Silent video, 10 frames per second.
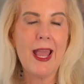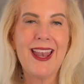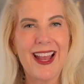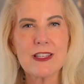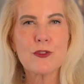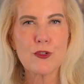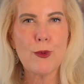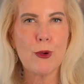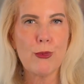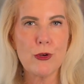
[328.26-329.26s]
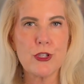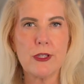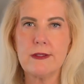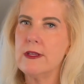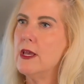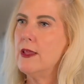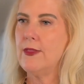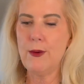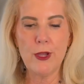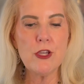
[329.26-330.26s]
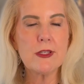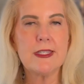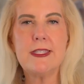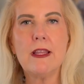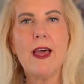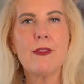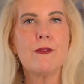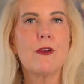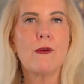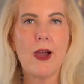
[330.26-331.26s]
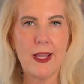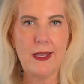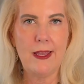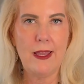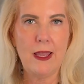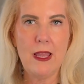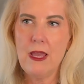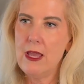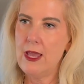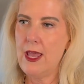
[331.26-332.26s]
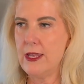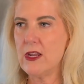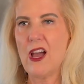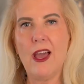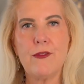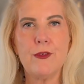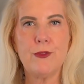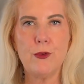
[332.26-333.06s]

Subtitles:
and ask for smaller portions. That way you can still have the variety and not have the food